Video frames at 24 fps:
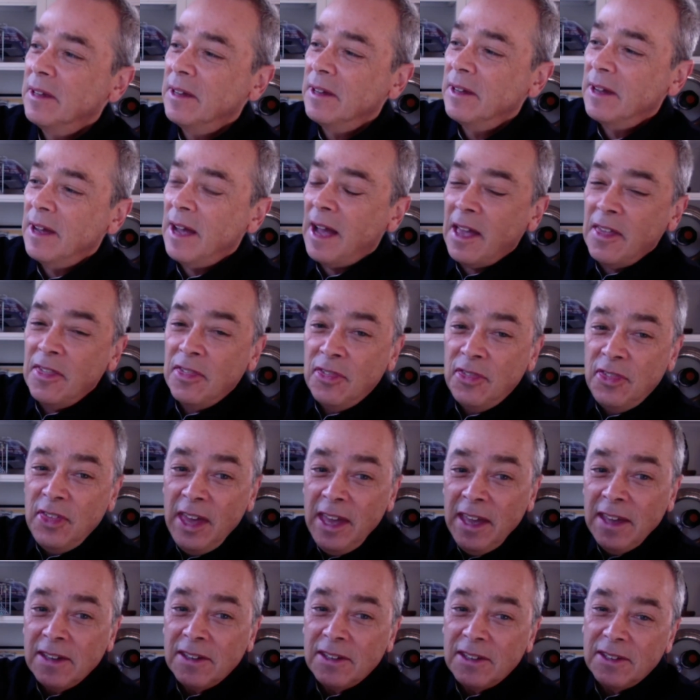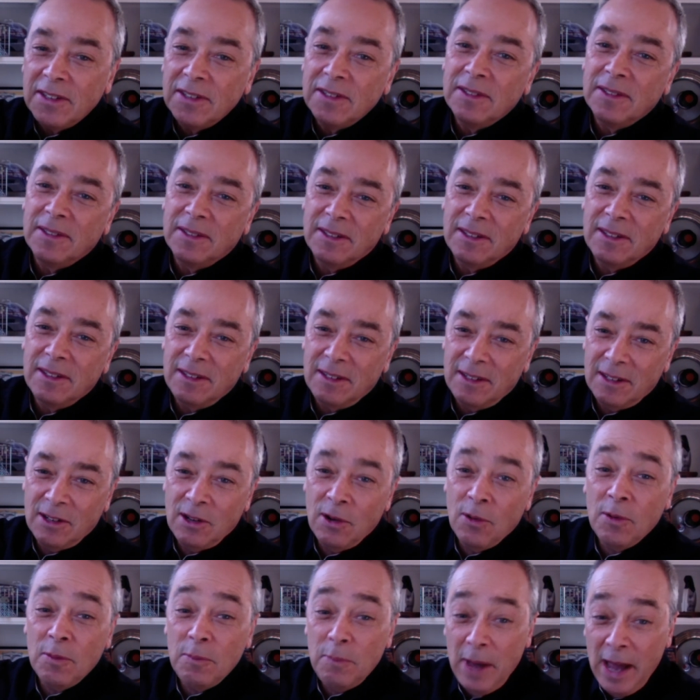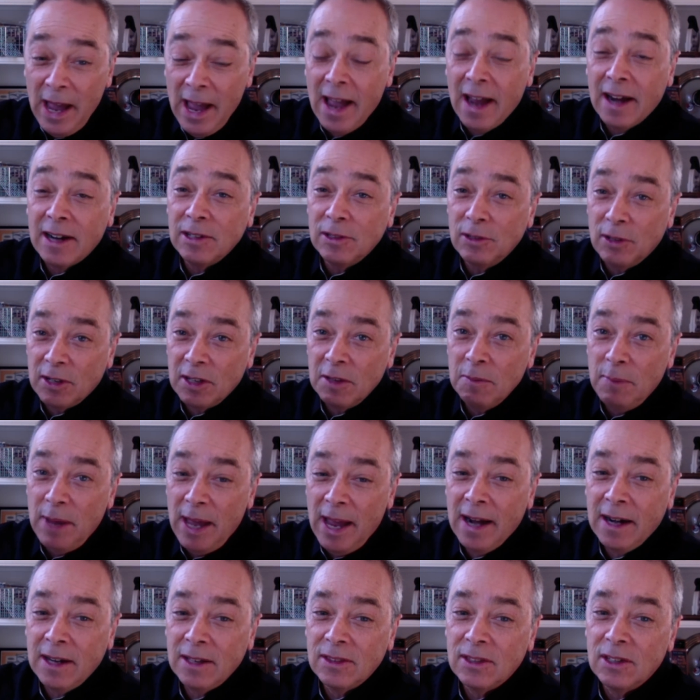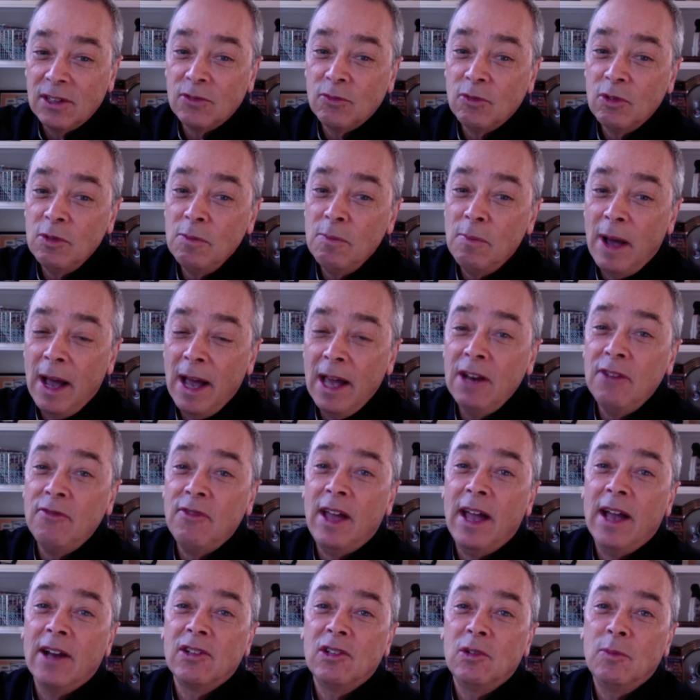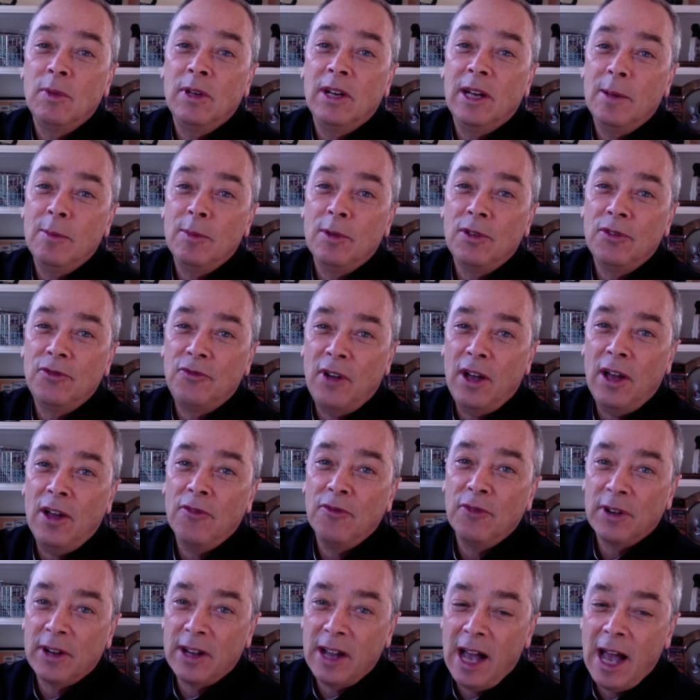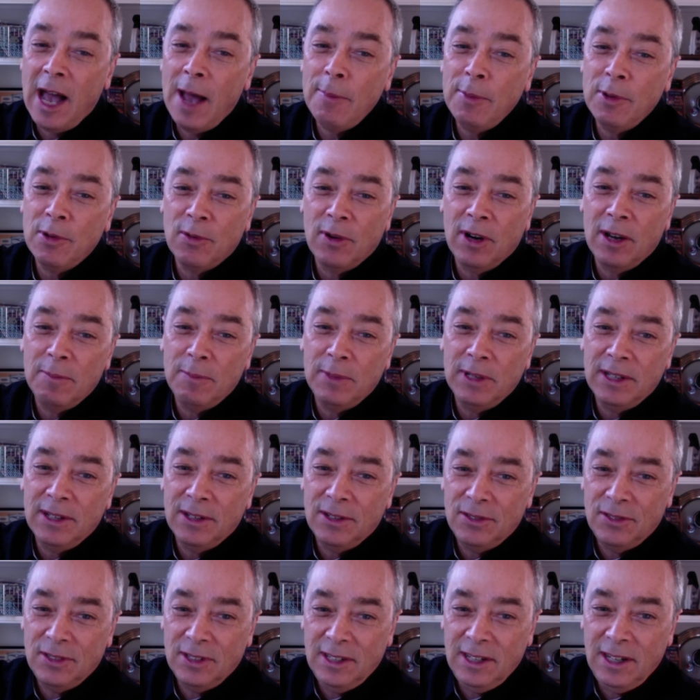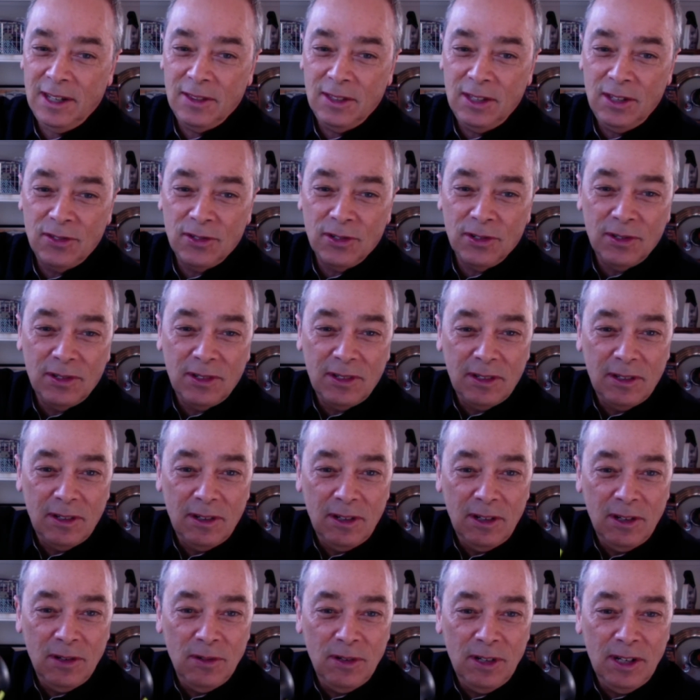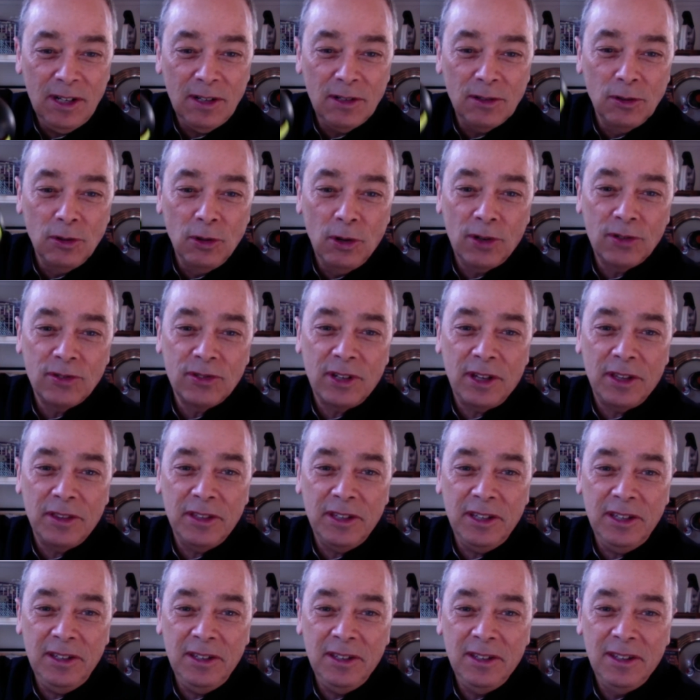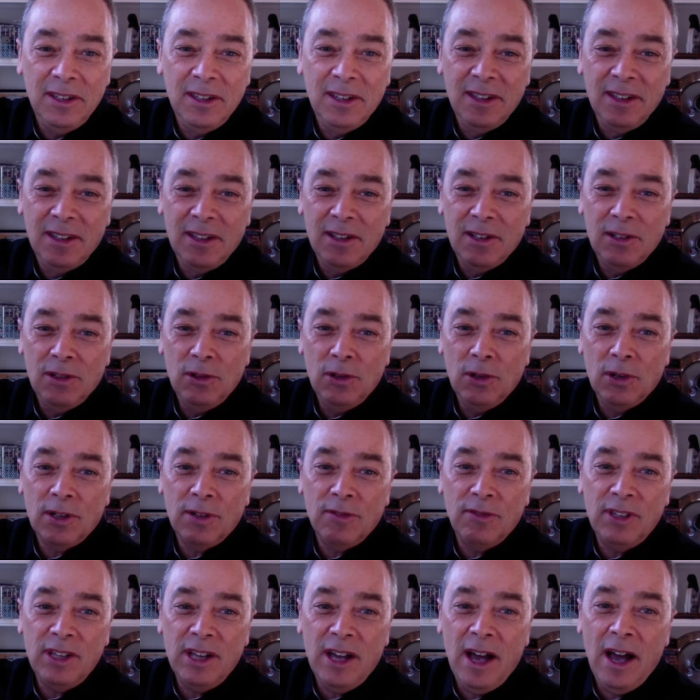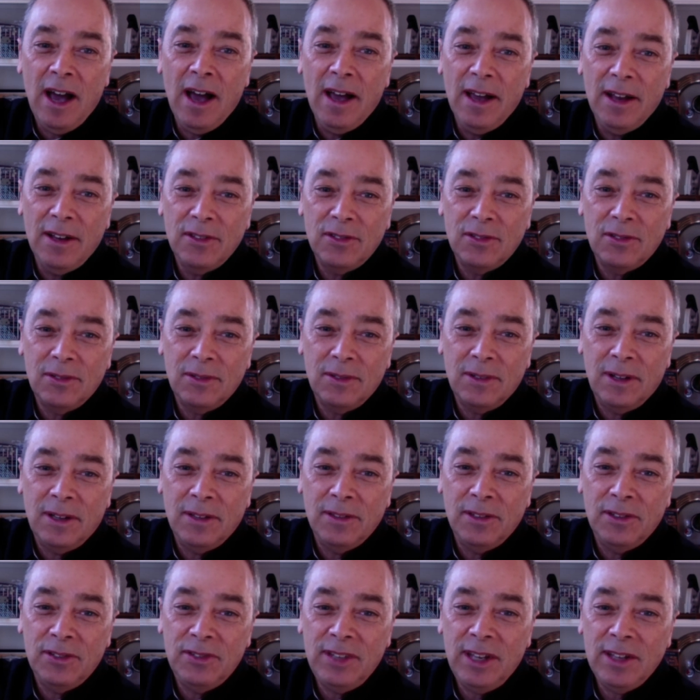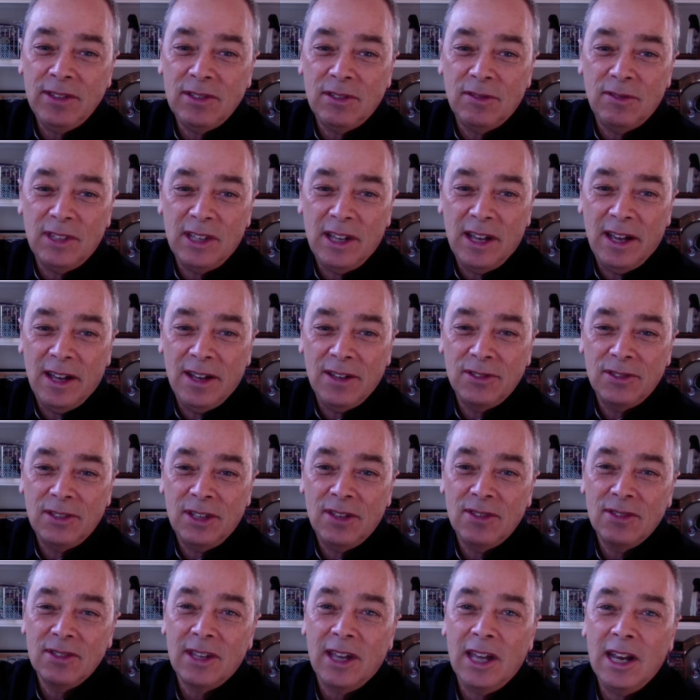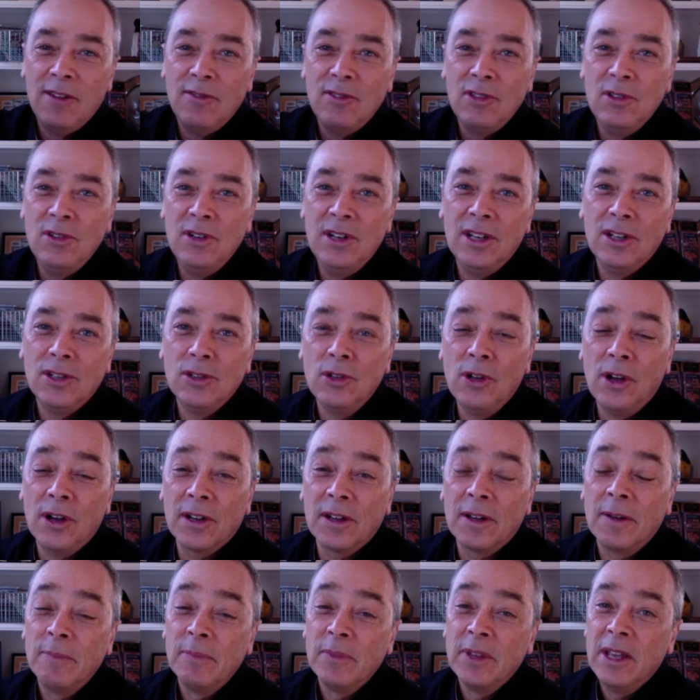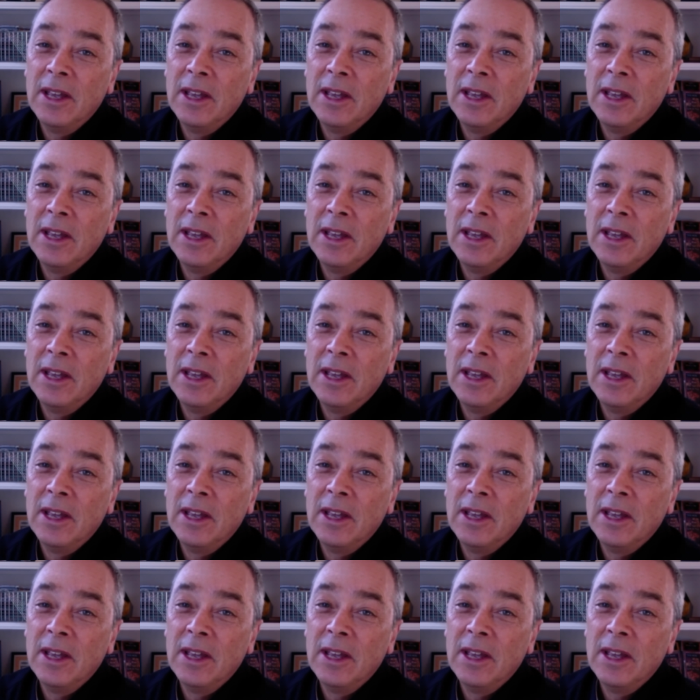I think going back and looking back at this, we might have actually been able to file for copyright because, again, these are unique looks on the look of the eyes, on the sets of the eyes. That's kind of a unique look.